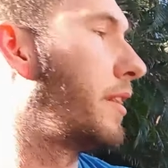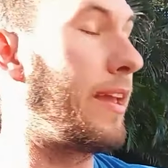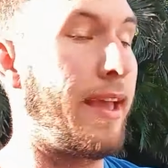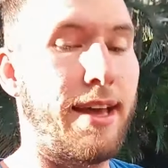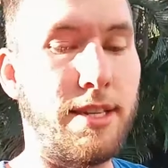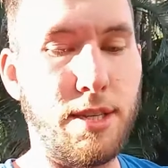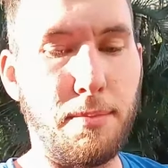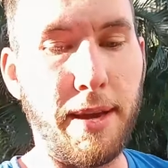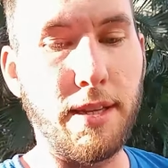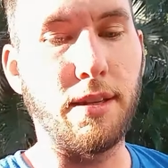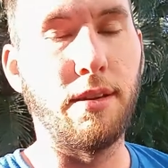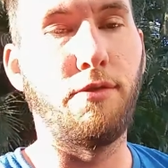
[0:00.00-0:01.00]
the
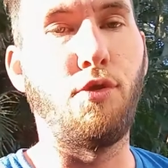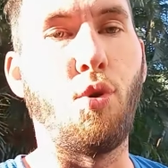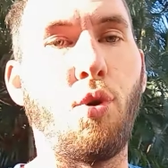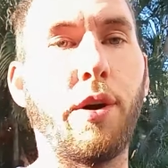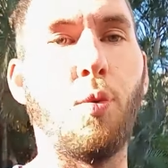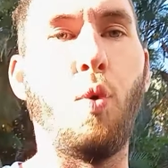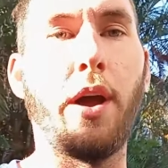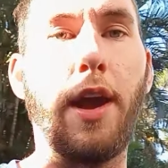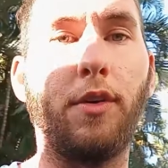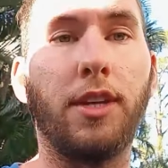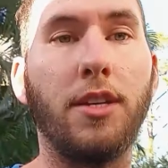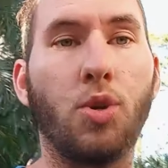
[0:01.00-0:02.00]
estimate for what
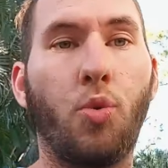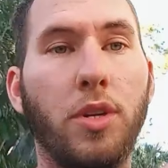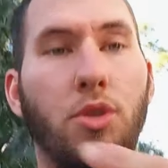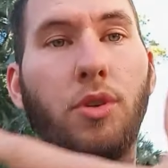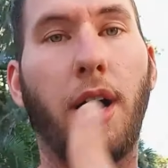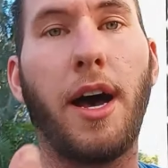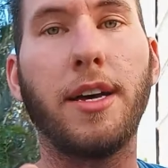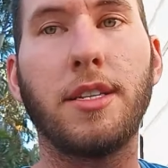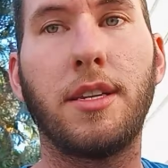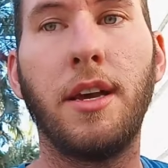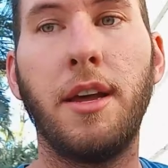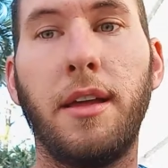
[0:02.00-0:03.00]
everything is going to
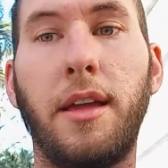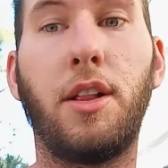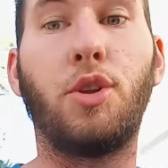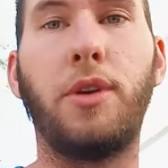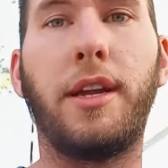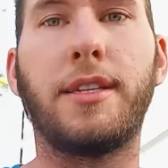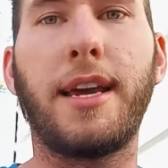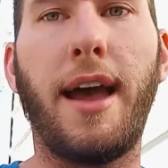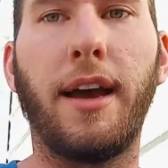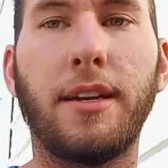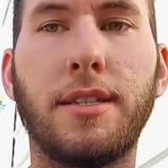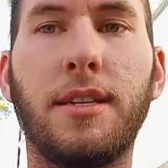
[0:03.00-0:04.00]
cost, including
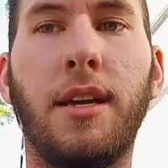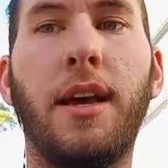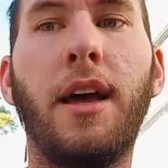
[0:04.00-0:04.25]
tax,